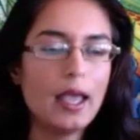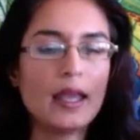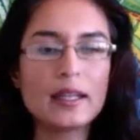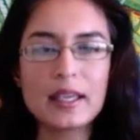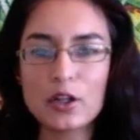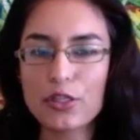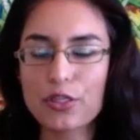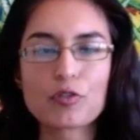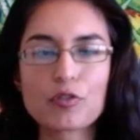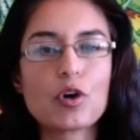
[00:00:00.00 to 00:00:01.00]
And again, I'll
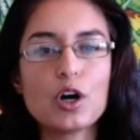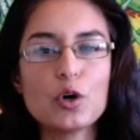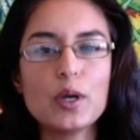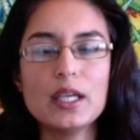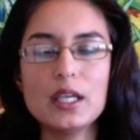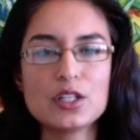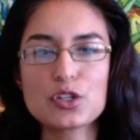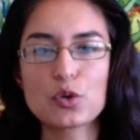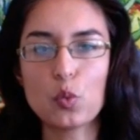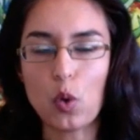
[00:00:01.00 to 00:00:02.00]
throw it
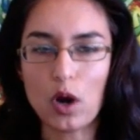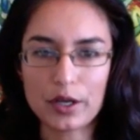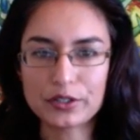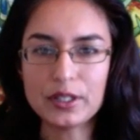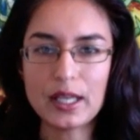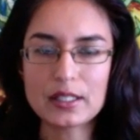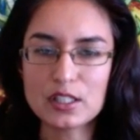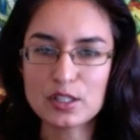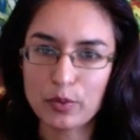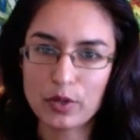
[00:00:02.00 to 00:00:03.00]
into the water as
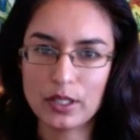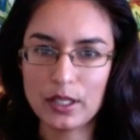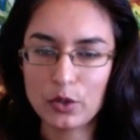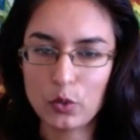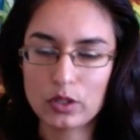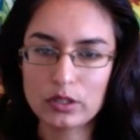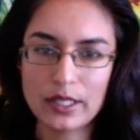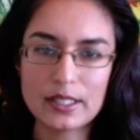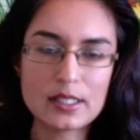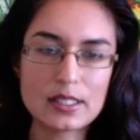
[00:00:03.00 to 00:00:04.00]
it's boiling or
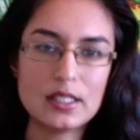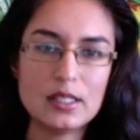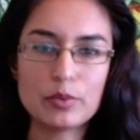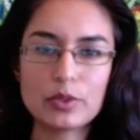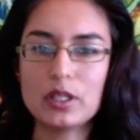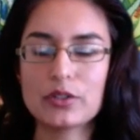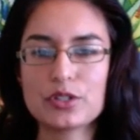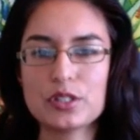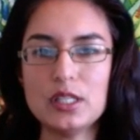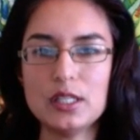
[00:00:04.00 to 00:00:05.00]
let it steep with the
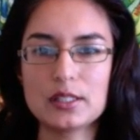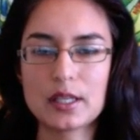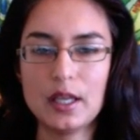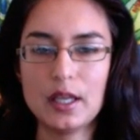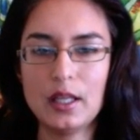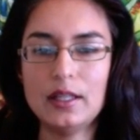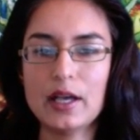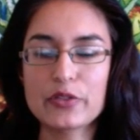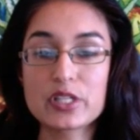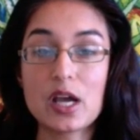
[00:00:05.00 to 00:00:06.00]
other seeds.
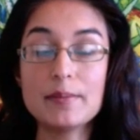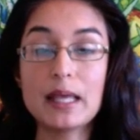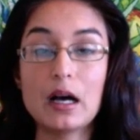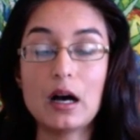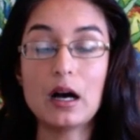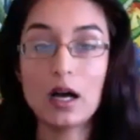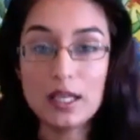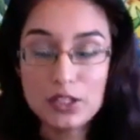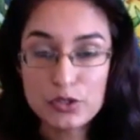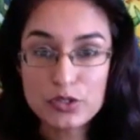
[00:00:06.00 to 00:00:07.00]
Now, the time that I
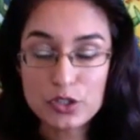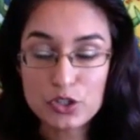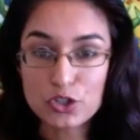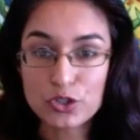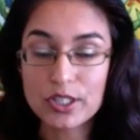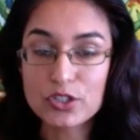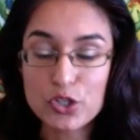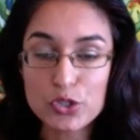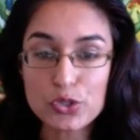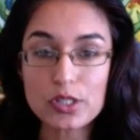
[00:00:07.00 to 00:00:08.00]
use the ginger is
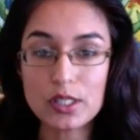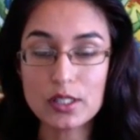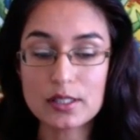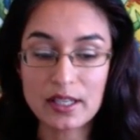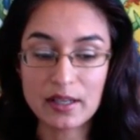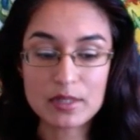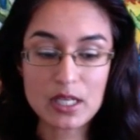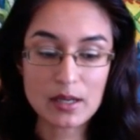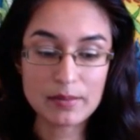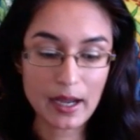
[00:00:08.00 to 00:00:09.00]
usually the same
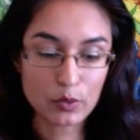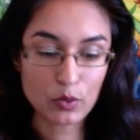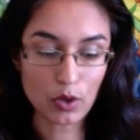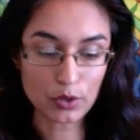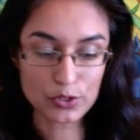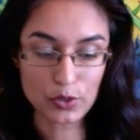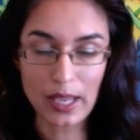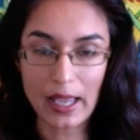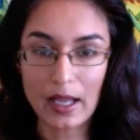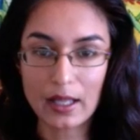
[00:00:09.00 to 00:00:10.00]
time that I will also
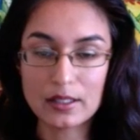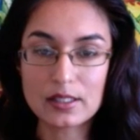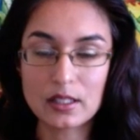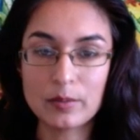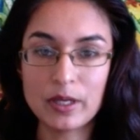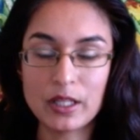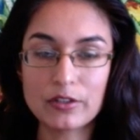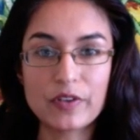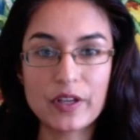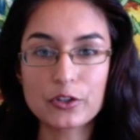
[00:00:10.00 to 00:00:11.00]
add the cinnamon and the
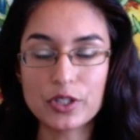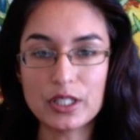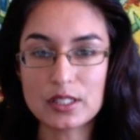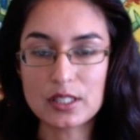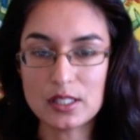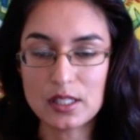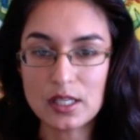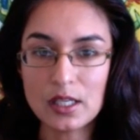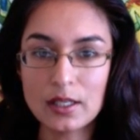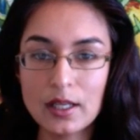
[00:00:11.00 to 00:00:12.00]
fenugreek seeds
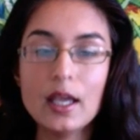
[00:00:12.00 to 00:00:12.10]
in.